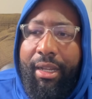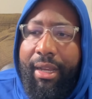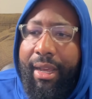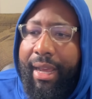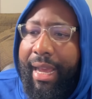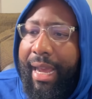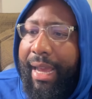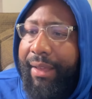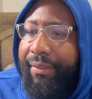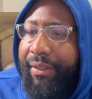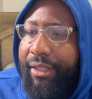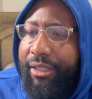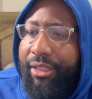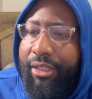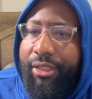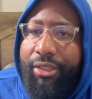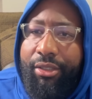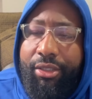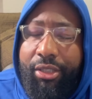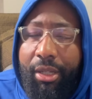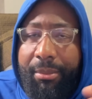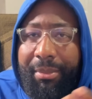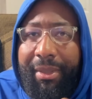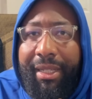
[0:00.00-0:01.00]
And this is
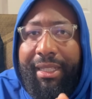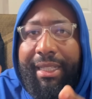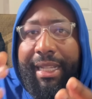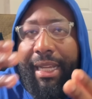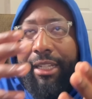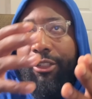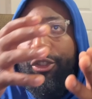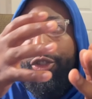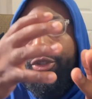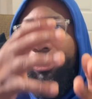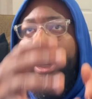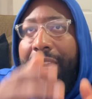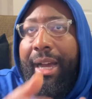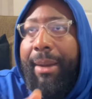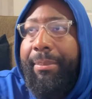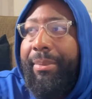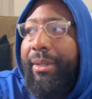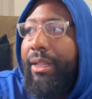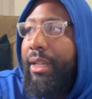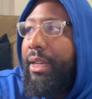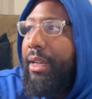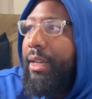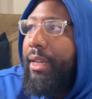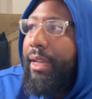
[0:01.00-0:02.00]
something that dropped,
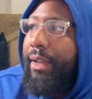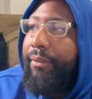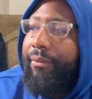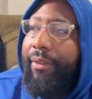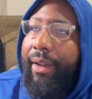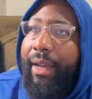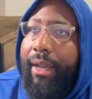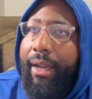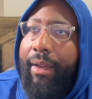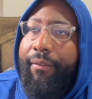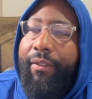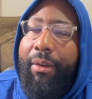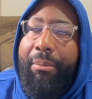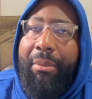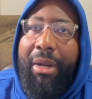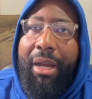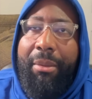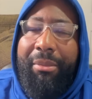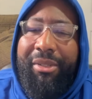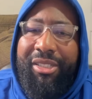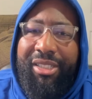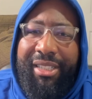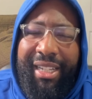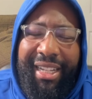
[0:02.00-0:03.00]
if I'm not
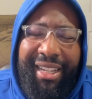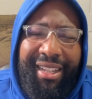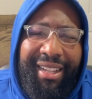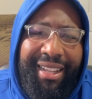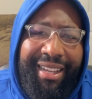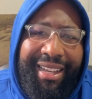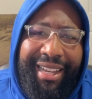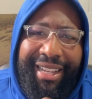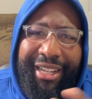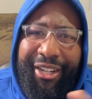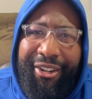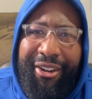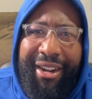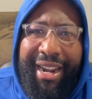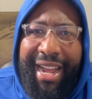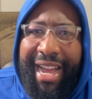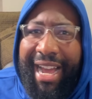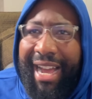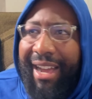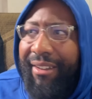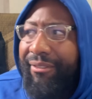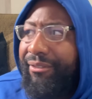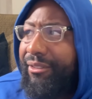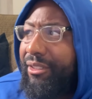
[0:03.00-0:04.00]
mistaken, like a year and a
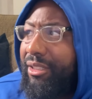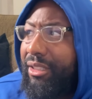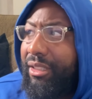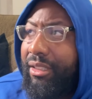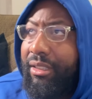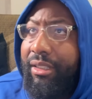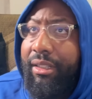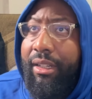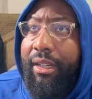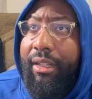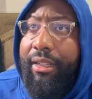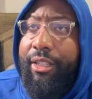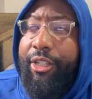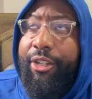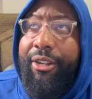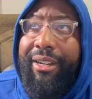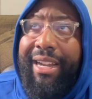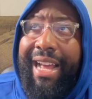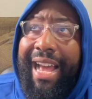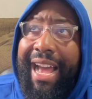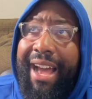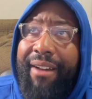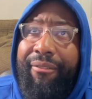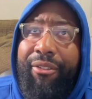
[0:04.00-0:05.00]
half
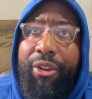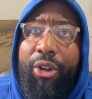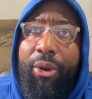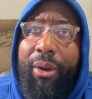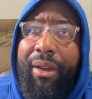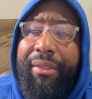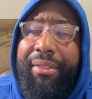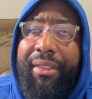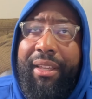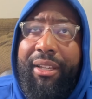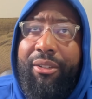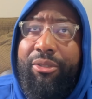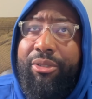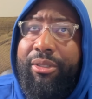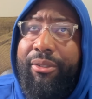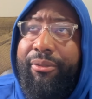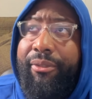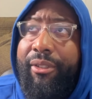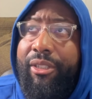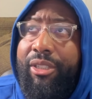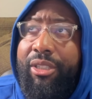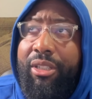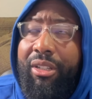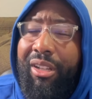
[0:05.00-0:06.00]
ago, I think it was
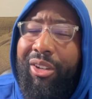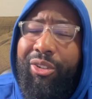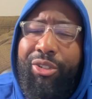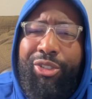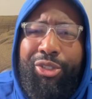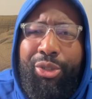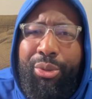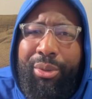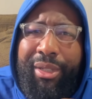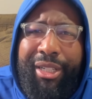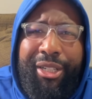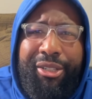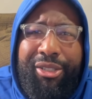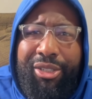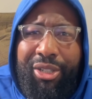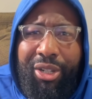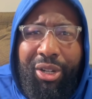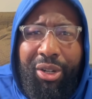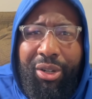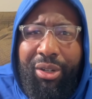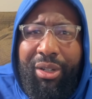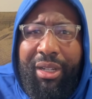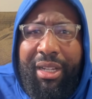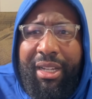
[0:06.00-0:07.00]
official, or 2 years
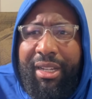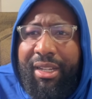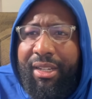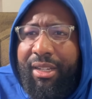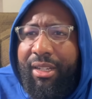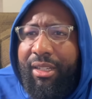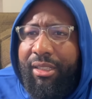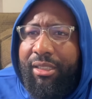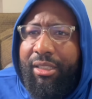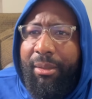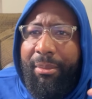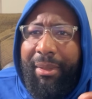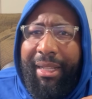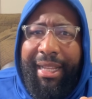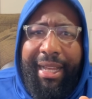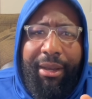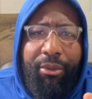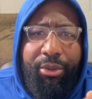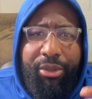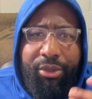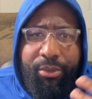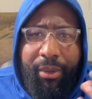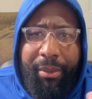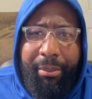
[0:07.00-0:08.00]
ago. Something like that
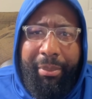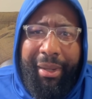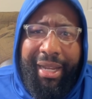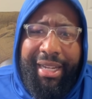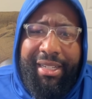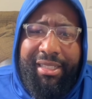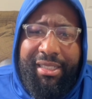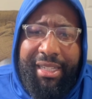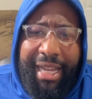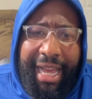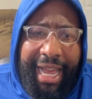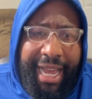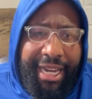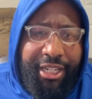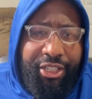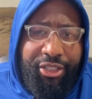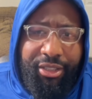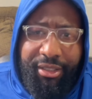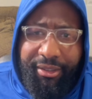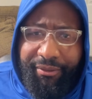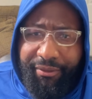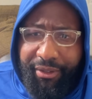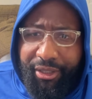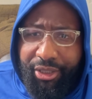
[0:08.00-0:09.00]
was when Base
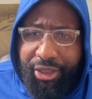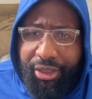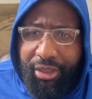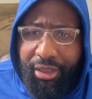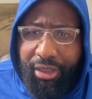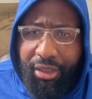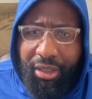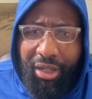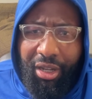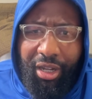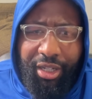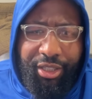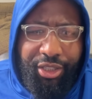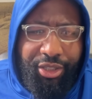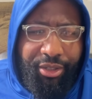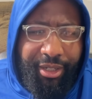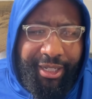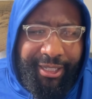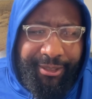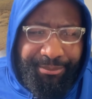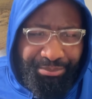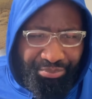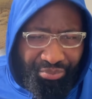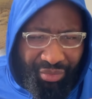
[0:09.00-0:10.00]
actually officially launched,
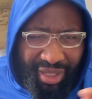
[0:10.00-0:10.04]
right?